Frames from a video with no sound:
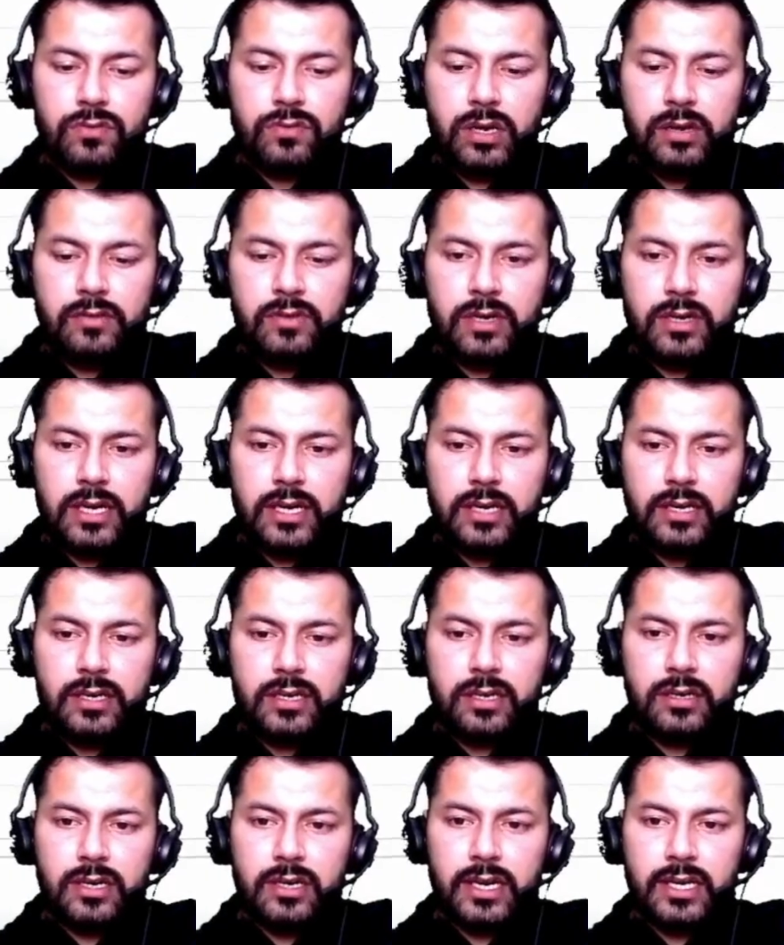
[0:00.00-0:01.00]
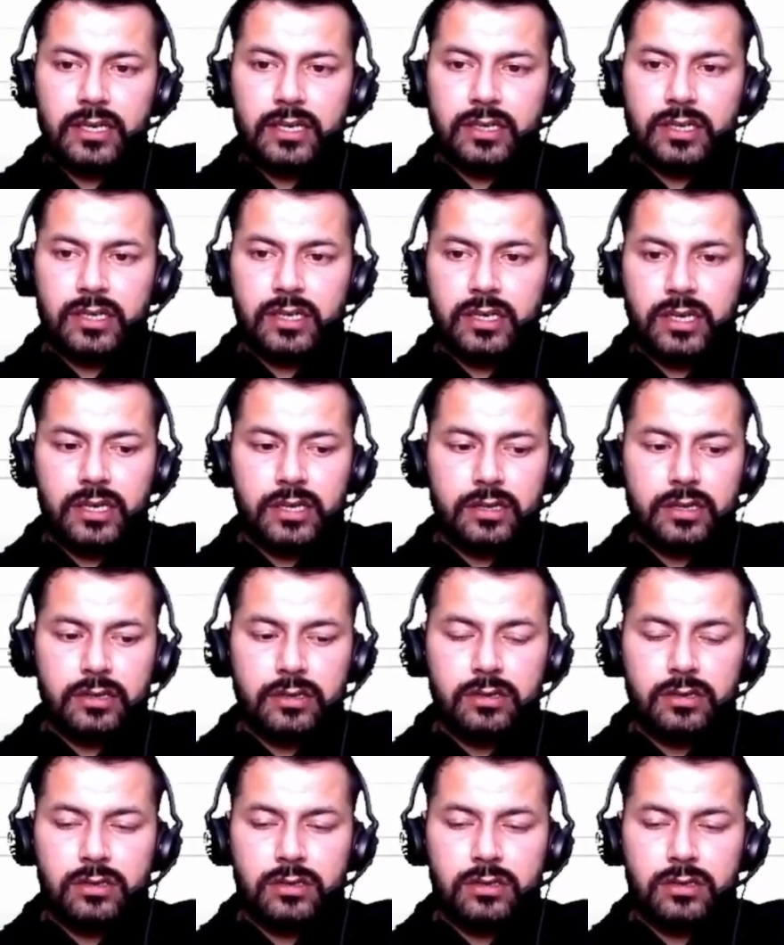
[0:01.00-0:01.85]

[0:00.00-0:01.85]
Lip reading: I will enter 19 here.